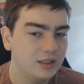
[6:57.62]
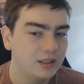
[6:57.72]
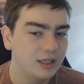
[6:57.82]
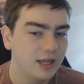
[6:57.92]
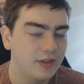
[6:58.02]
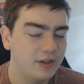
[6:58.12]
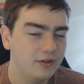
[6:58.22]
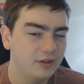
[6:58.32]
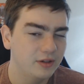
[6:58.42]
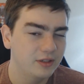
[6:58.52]
And then
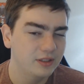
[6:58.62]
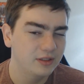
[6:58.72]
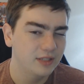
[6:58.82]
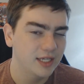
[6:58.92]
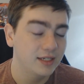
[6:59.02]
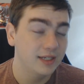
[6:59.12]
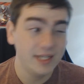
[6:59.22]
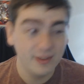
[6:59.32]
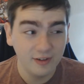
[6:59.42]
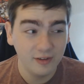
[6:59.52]
there is a
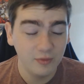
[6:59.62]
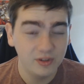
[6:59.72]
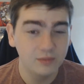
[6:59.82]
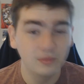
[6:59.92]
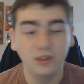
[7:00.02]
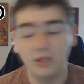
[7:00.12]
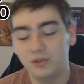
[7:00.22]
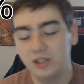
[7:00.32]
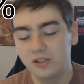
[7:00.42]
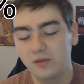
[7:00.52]
95% blue light
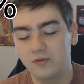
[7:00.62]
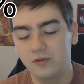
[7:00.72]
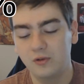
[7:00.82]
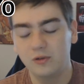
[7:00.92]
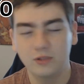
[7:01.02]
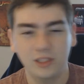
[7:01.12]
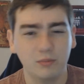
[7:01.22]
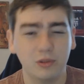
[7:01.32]
protection for like blue